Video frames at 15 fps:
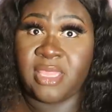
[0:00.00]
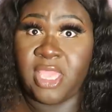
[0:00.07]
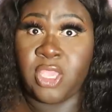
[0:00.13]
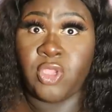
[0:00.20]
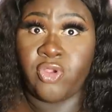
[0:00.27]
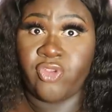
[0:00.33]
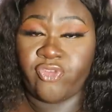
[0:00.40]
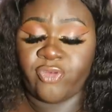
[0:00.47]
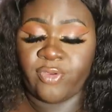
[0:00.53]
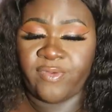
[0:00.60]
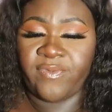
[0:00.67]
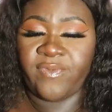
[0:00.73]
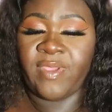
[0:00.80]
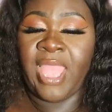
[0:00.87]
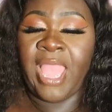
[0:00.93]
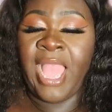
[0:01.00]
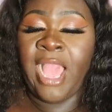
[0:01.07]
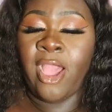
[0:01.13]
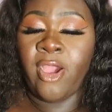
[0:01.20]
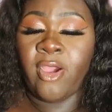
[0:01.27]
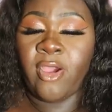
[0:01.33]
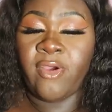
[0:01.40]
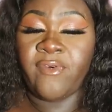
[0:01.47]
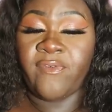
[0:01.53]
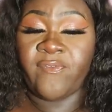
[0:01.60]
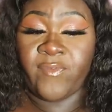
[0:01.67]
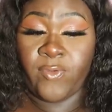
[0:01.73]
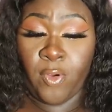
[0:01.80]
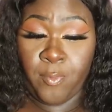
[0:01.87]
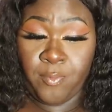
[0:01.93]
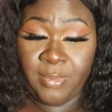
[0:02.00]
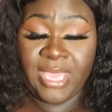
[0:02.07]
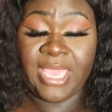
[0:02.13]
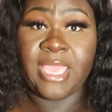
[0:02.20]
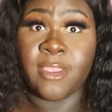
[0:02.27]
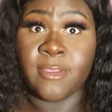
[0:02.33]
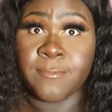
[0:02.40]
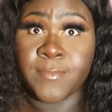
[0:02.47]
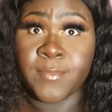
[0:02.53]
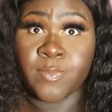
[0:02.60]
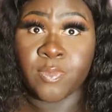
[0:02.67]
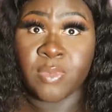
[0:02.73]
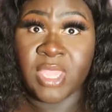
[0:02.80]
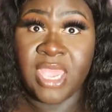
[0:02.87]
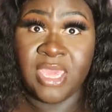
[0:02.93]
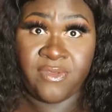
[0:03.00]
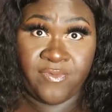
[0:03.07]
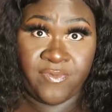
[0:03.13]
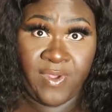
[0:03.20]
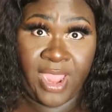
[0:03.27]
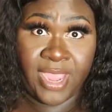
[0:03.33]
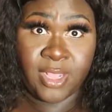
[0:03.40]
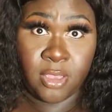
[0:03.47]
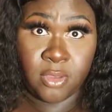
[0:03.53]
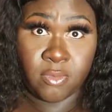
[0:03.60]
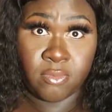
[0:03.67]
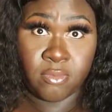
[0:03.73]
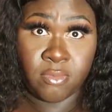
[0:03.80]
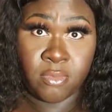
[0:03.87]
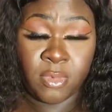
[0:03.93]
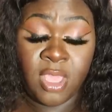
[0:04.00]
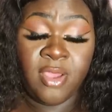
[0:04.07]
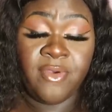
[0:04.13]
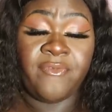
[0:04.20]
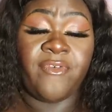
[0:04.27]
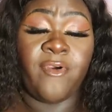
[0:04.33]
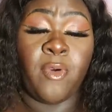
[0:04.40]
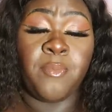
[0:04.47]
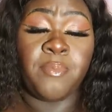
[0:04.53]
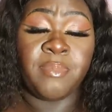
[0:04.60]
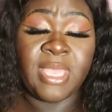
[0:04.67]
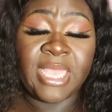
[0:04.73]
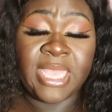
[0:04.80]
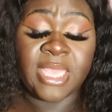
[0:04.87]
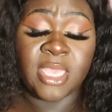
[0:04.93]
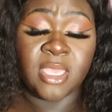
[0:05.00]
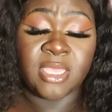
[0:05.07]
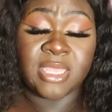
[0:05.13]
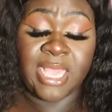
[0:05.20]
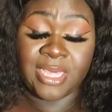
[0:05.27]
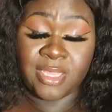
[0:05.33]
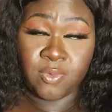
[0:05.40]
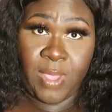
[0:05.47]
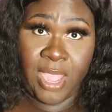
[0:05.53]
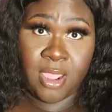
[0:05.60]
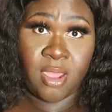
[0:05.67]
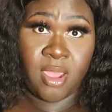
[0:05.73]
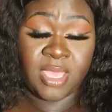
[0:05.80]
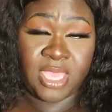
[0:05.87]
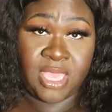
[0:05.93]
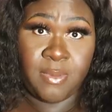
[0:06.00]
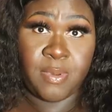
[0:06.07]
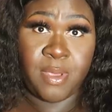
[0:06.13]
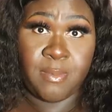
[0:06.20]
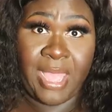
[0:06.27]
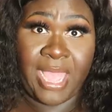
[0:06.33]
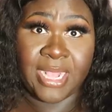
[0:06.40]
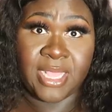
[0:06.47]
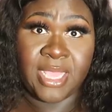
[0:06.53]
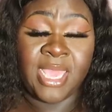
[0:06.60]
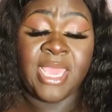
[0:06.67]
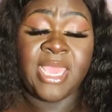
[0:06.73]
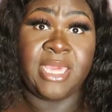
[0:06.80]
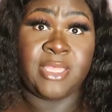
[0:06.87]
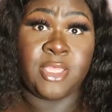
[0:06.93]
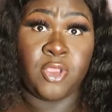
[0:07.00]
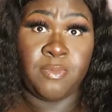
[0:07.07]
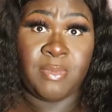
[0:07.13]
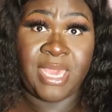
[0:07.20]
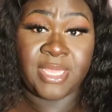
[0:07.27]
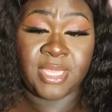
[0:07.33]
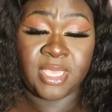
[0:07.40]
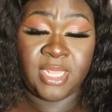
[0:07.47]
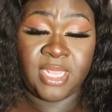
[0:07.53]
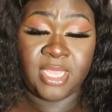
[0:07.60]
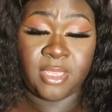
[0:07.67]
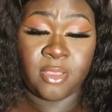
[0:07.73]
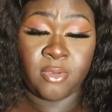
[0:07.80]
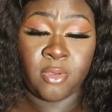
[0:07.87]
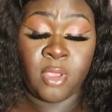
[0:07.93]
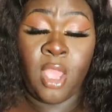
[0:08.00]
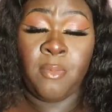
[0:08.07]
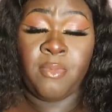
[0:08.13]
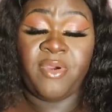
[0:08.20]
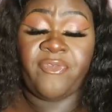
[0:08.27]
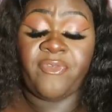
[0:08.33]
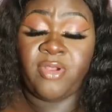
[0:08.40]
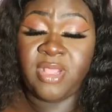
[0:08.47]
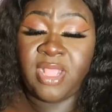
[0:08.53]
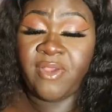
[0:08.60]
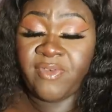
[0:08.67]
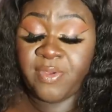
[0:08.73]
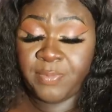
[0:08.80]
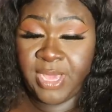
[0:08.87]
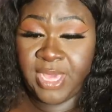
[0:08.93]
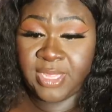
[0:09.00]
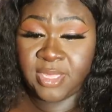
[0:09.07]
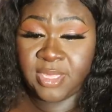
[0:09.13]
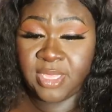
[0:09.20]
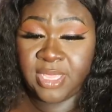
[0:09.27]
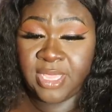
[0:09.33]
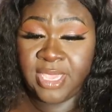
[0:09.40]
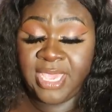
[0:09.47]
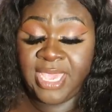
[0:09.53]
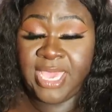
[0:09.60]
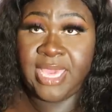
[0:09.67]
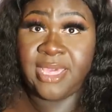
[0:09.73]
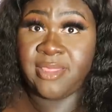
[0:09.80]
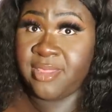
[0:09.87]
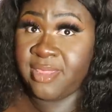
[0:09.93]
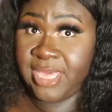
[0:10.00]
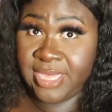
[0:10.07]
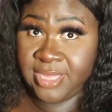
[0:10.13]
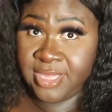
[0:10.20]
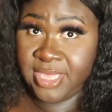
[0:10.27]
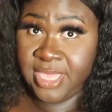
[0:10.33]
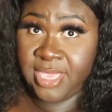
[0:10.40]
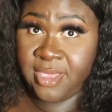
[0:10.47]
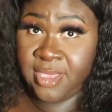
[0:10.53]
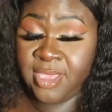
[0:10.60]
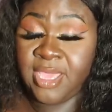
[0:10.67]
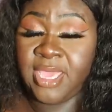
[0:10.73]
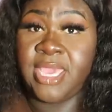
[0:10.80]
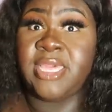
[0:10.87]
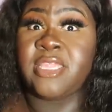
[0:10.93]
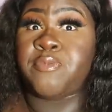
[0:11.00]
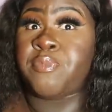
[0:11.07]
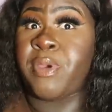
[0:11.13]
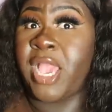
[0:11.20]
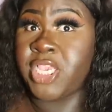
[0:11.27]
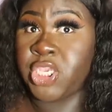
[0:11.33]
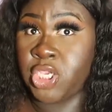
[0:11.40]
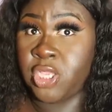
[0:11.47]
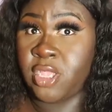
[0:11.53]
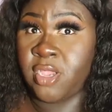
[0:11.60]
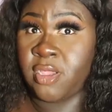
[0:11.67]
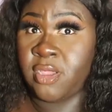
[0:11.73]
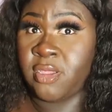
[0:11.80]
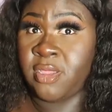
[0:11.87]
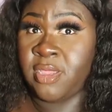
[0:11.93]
saying your truth for me is violent. For me, that's why I can't keep a man. It's too masculine. But for another person, it's sassy, it's passionate,